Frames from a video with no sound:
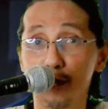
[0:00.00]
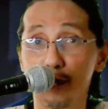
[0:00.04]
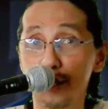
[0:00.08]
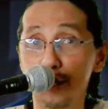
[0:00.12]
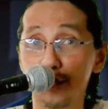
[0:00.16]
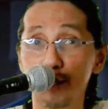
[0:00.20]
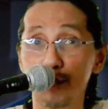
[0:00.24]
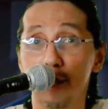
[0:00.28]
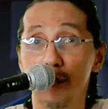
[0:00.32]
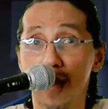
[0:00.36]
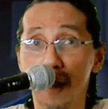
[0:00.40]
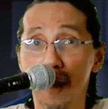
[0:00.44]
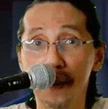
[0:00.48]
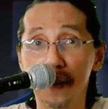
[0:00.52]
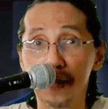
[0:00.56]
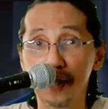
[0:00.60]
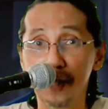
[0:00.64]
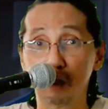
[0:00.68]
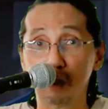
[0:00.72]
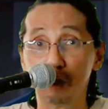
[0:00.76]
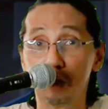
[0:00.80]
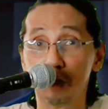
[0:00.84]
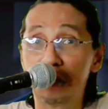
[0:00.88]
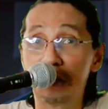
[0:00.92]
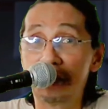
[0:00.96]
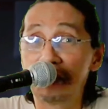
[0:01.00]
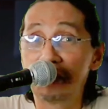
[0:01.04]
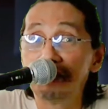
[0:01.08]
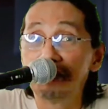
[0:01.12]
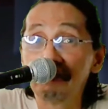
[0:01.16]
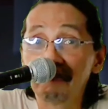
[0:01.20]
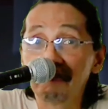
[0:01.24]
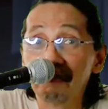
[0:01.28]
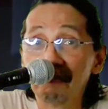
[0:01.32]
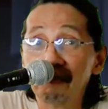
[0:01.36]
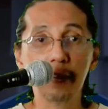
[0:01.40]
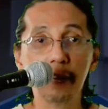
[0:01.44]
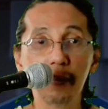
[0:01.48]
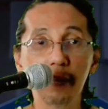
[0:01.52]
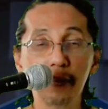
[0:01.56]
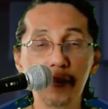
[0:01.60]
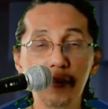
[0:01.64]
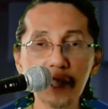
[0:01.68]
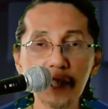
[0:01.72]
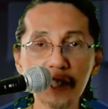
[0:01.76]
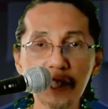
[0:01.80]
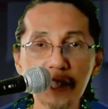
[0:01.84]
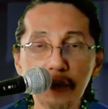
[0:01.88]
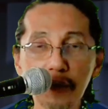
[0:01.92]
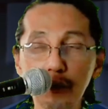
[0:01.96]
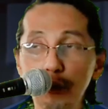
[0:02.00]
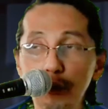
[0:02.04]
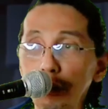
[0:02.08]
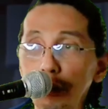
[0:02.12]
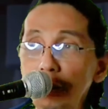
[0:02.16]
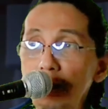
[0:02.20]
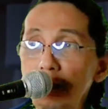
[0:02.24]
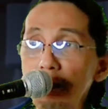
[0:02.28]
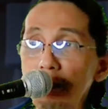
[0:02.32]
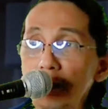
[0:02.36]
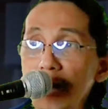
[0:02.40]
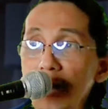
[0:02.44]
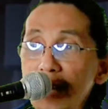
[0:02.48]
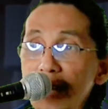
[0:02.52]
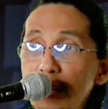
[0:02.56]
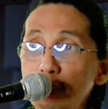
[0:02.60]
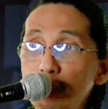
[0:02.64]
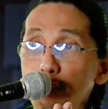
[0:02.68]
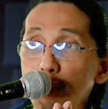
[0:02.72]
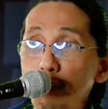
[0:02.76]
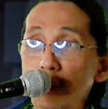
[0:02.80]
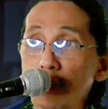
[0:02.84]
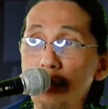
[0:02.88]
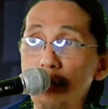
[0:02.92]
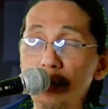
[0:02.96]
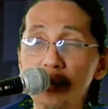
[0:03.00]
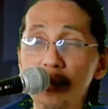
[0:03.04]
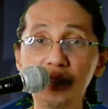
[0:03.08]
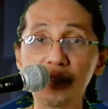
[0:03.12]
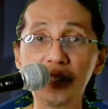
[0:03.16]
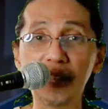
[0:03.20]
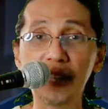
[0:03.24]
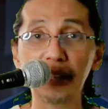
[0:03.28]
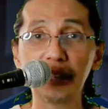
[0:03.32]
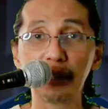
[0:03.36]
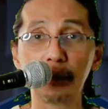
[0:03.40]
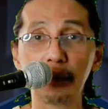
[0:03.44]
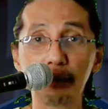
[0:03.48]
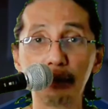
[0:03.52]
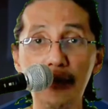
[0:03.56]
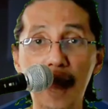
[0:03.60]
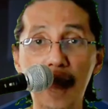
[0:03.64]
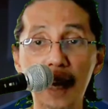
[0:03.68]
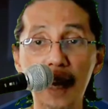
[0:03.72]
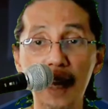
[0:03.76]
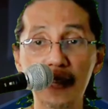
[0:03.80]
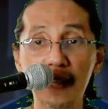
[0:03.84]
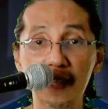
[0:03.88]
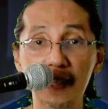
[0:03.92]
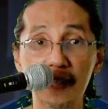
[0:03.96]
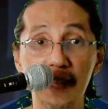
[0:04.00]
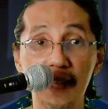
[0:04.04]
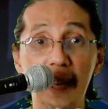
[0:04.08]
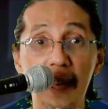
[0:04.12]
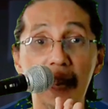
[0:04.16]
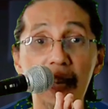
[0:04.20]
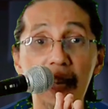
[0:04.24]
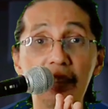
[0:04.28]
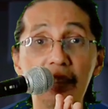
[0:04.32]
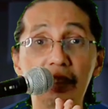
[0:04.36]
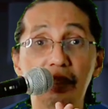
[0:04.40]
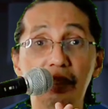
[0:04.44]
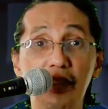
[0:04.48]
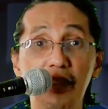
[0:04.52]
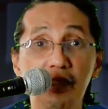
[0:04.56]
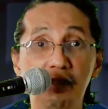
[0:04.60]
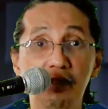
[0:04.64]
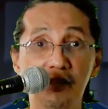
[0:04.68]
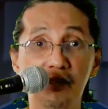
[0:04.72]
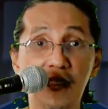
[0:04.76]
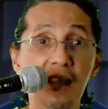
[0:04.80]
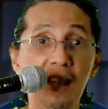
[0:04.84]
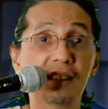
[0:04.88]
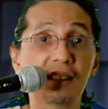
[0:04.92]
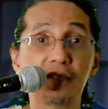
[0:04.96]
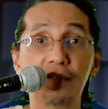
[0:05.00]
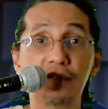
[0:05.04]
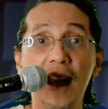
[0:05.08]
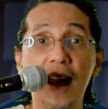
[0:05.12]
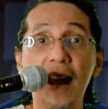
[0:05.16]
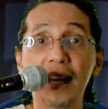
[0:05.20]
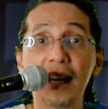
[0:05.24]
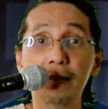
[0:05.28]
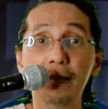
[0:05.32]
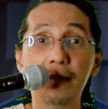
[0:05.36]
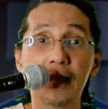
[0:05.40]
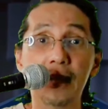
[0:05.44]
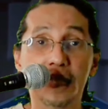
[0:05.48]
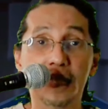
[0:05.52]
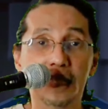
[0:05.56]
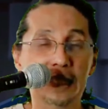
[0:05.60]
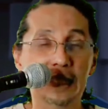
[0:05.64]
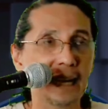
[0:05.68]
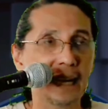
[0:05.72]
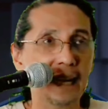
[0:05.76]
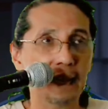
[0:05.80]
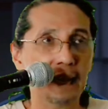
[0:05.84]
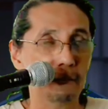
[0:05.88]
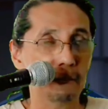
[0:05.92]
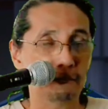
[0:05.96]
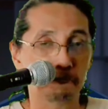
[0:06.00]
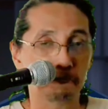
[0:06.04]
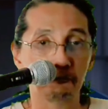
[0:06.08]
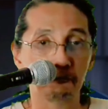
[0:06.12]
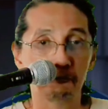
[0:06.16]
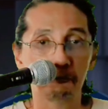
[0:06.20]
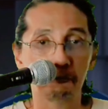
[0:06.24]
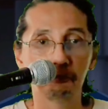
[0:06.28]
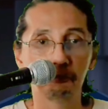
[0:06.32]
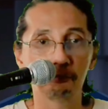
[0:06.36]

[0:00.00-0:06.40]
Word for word: or so episodes. This truly makes Raven of the Inner Palace a detective anime. Kasi,